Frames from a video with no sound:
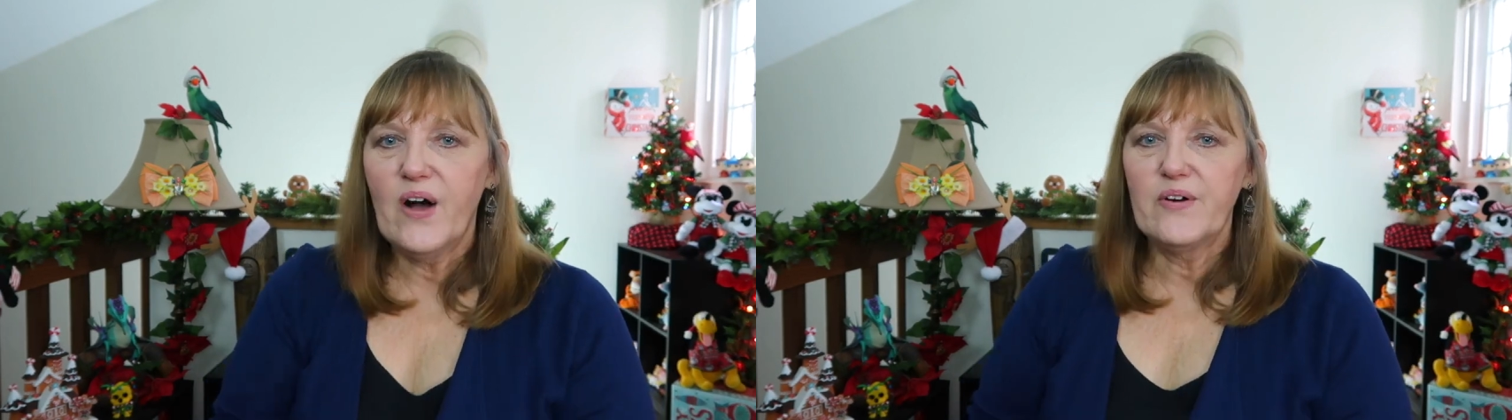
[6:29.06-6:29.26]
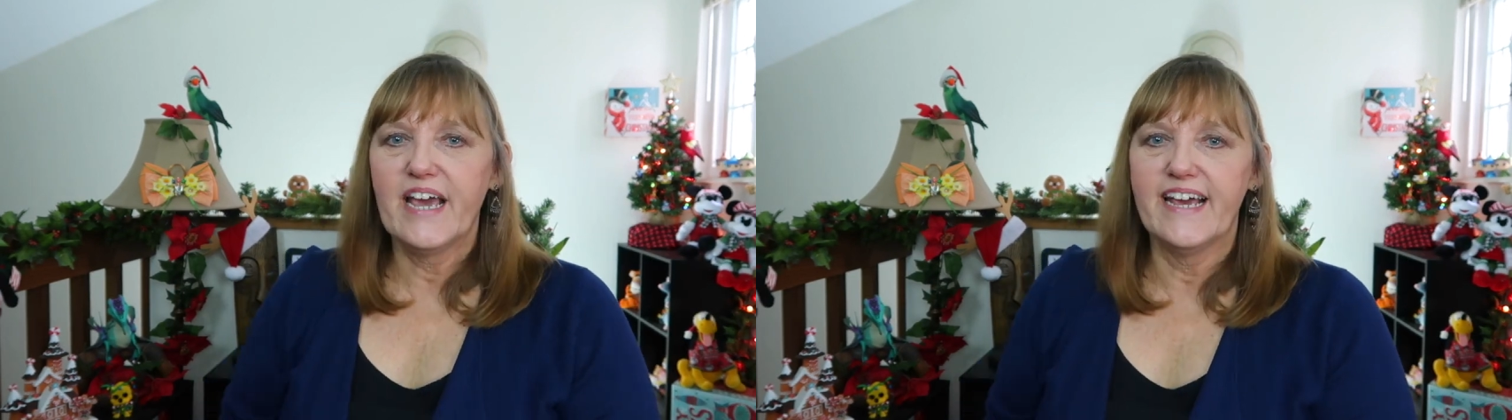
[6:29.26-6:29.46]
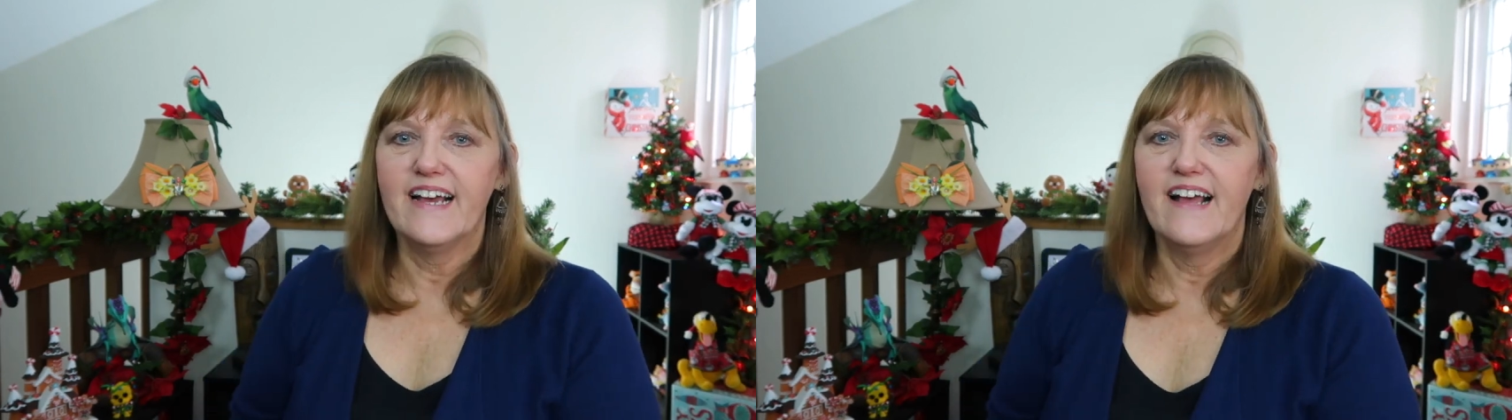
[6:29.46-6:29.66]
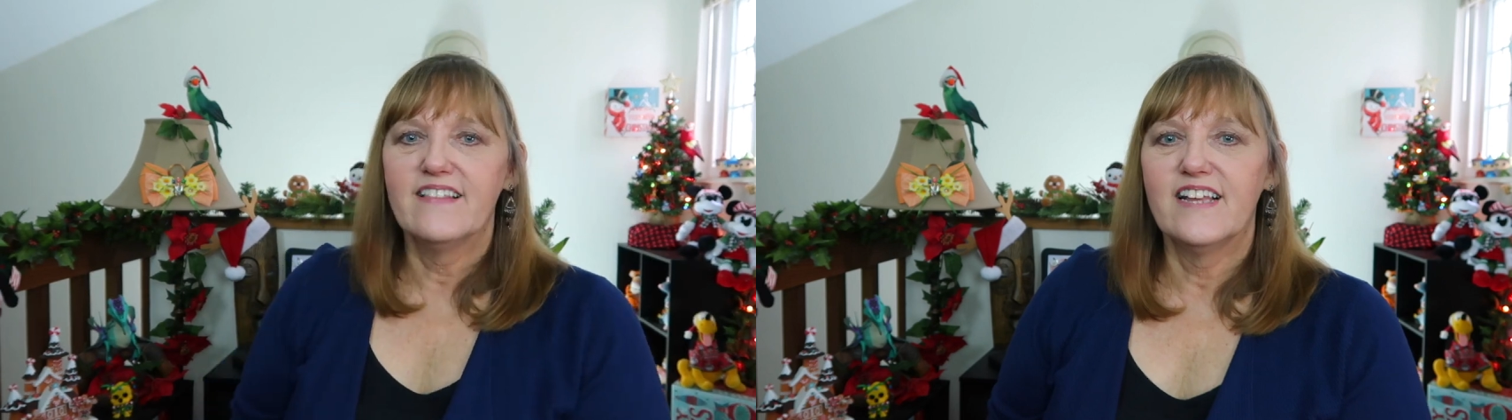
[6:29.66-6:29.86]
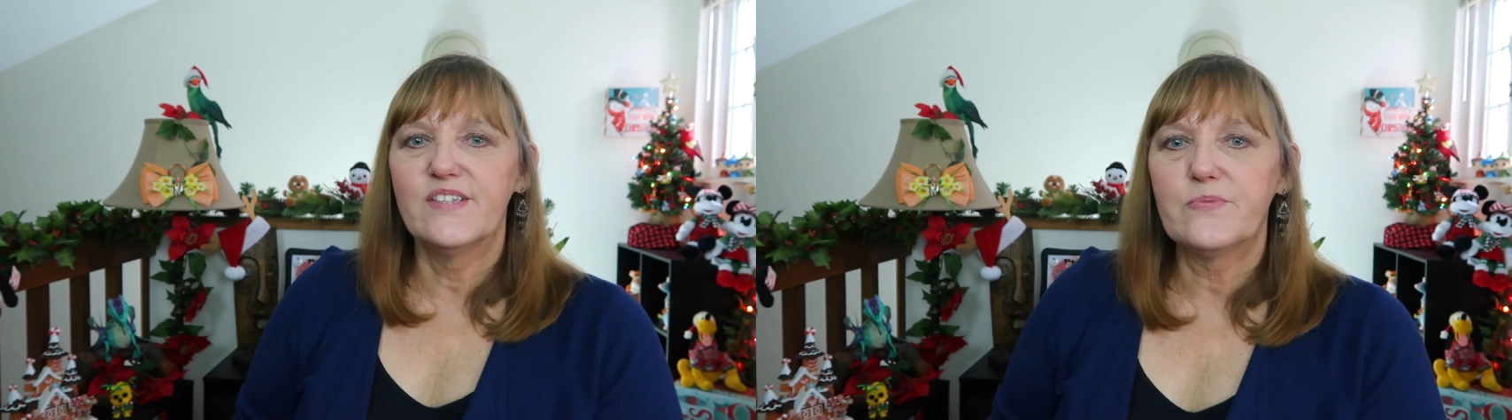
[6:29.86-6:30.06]
Okay,
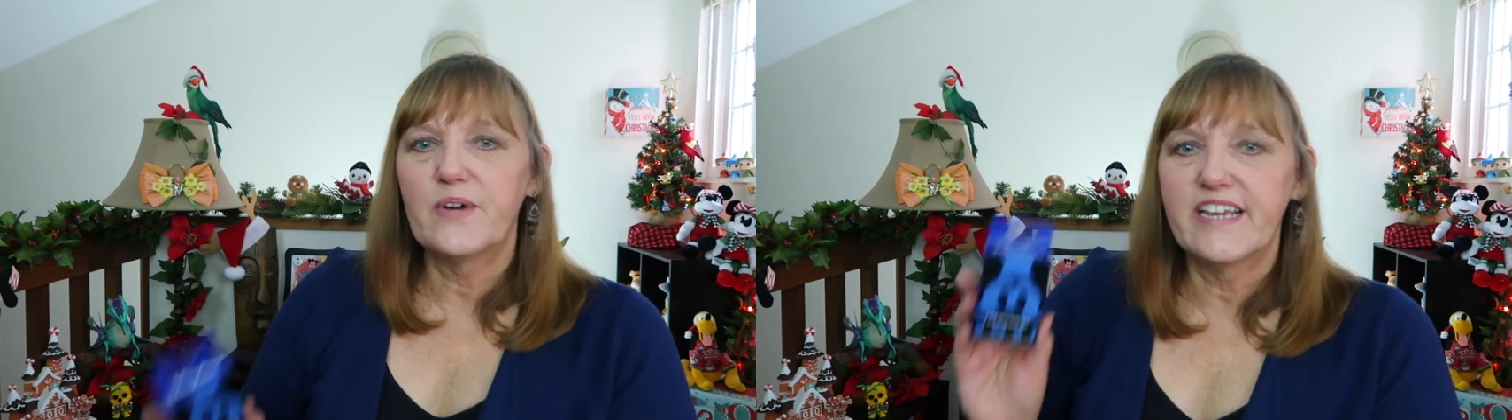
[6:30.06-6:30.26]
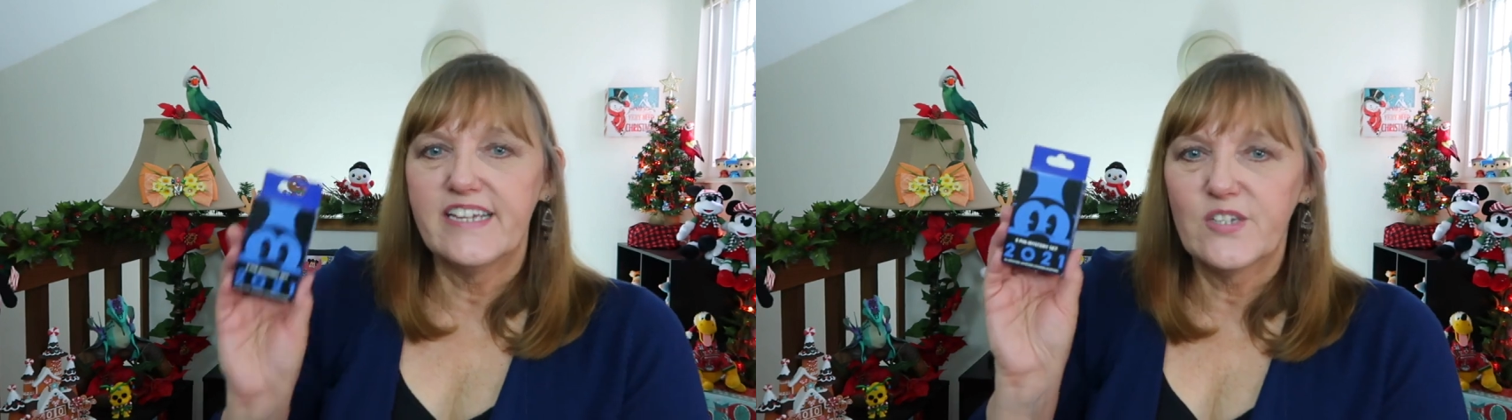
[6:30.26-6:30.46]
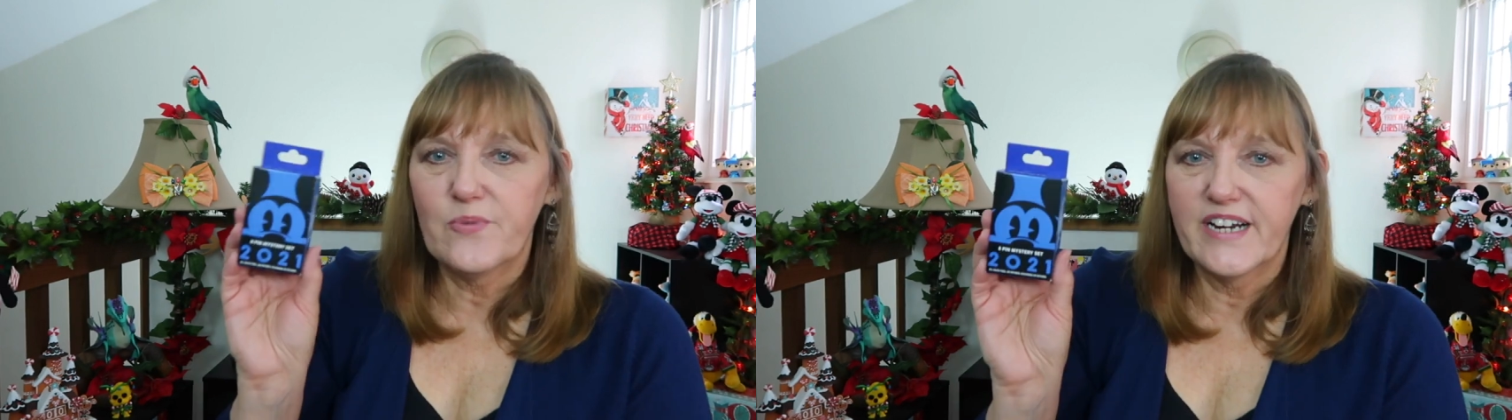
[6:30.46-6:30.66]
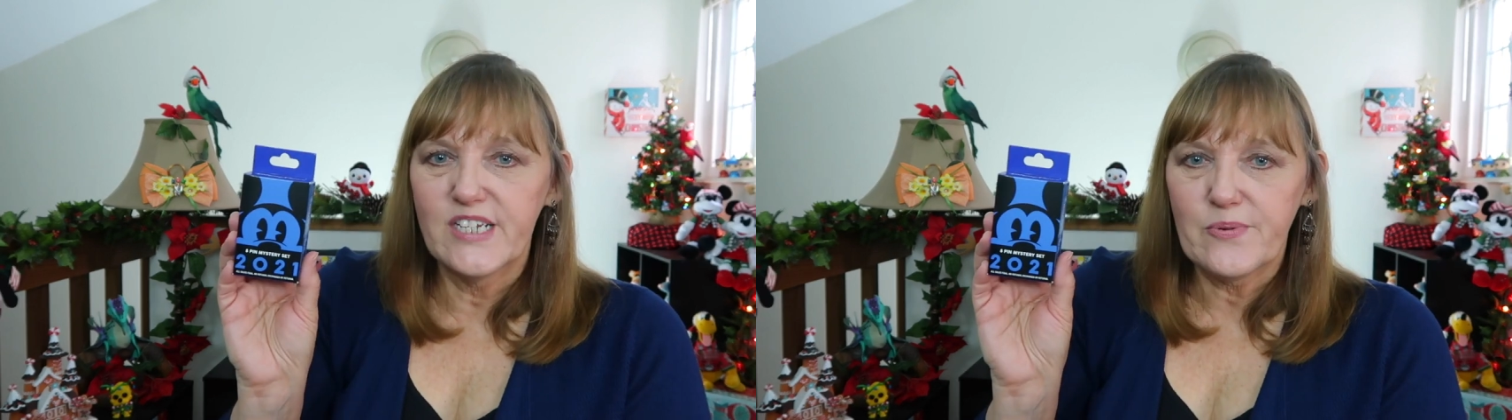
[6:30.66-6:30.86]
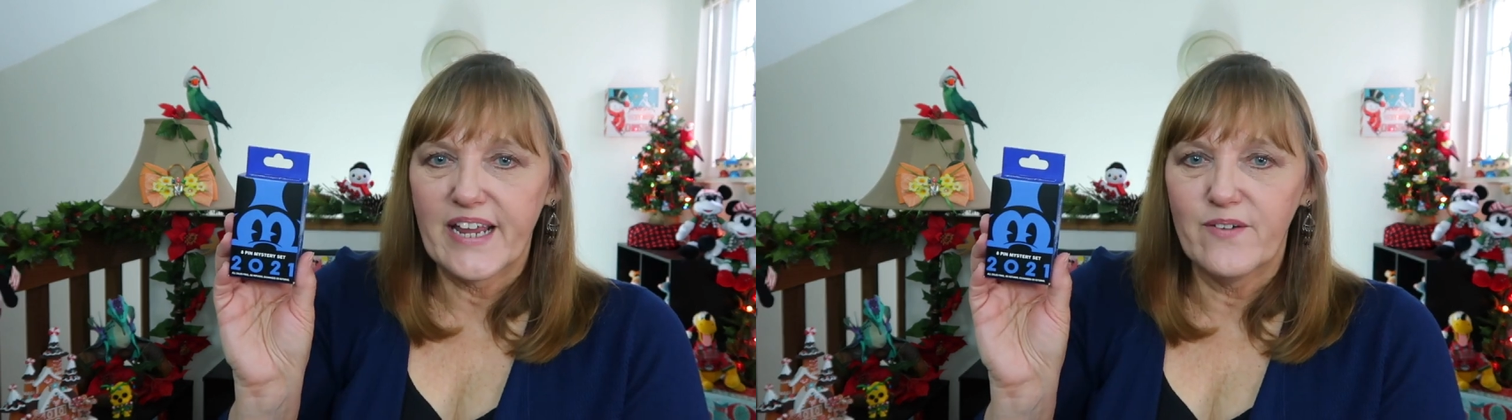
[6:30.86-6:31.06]
let's ring in
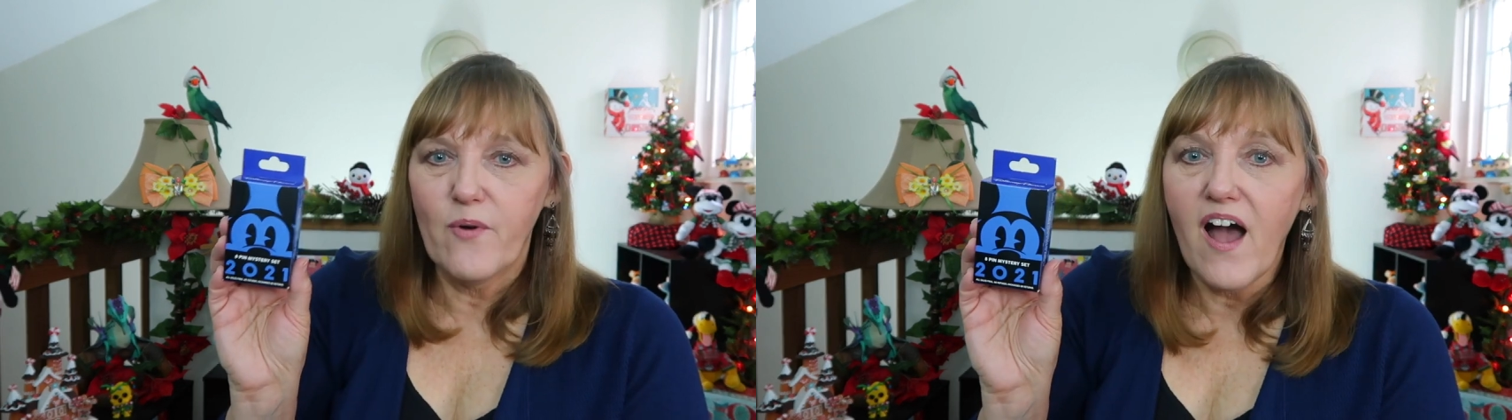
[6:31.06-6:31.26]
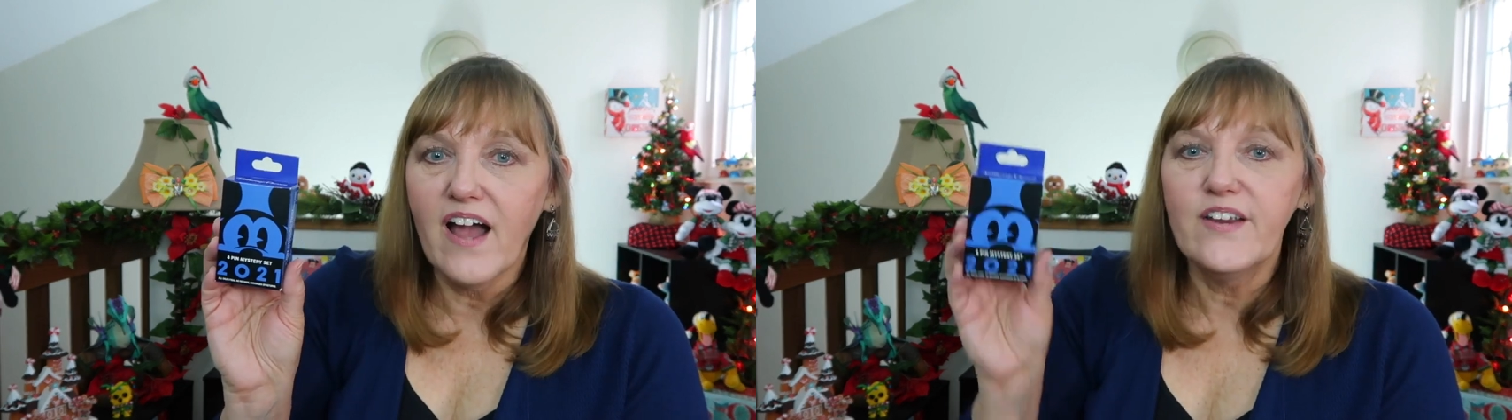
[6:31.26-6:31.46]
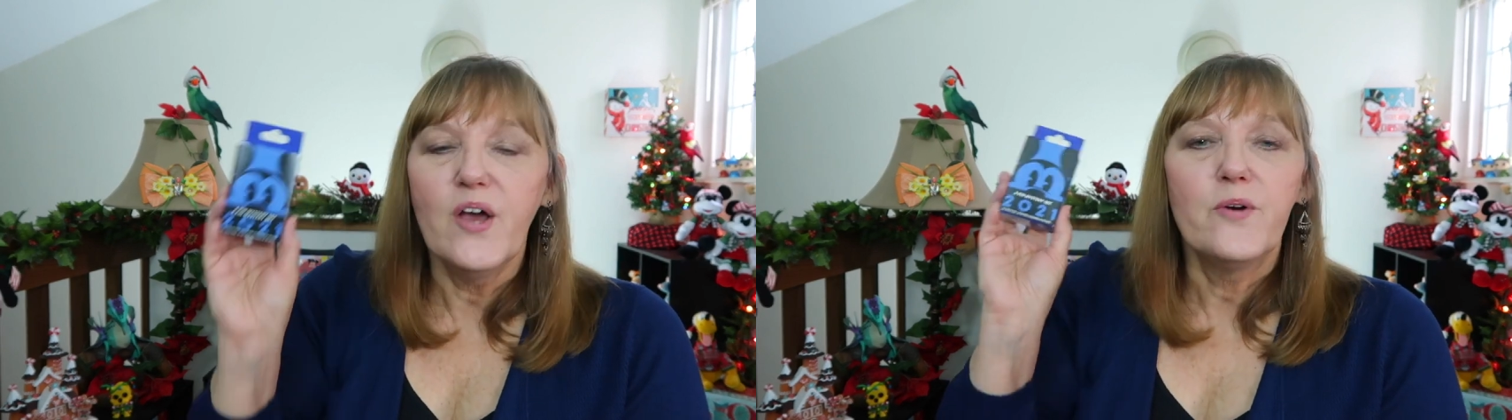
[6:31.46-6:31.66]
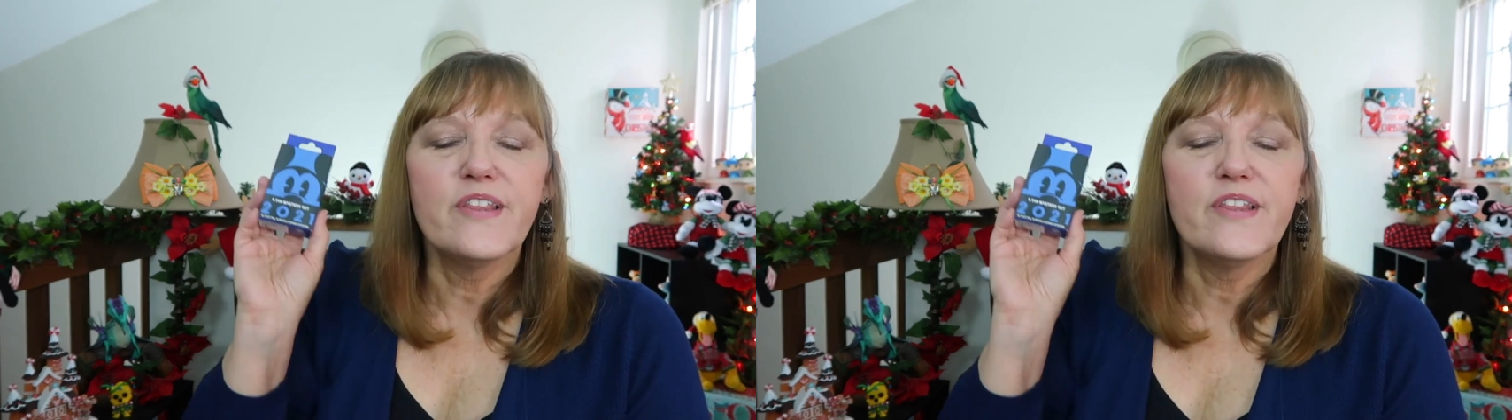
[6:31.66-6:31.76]
2021